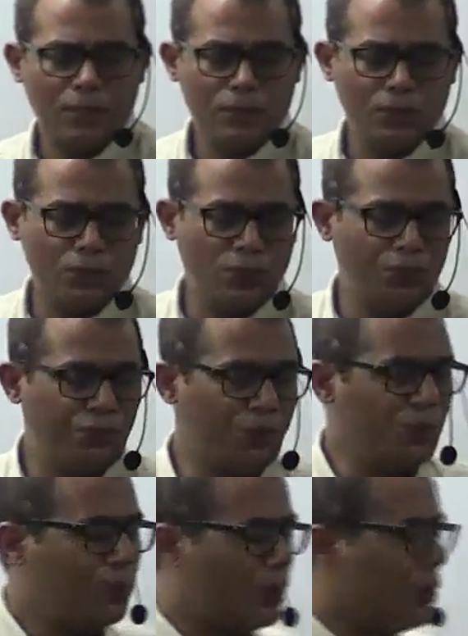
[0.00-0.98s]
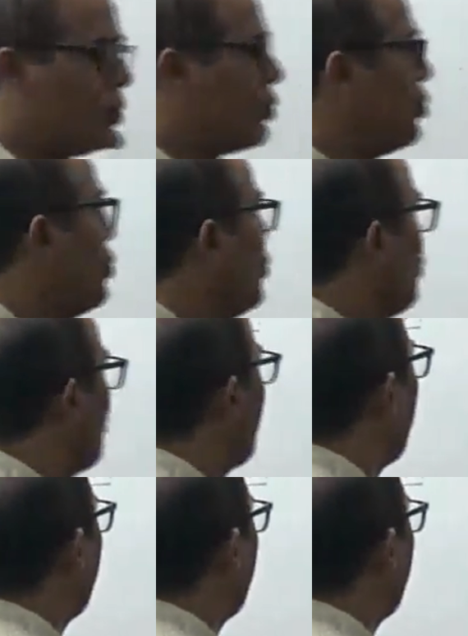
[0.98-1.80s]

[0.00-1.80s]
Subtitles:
So if you introduce, the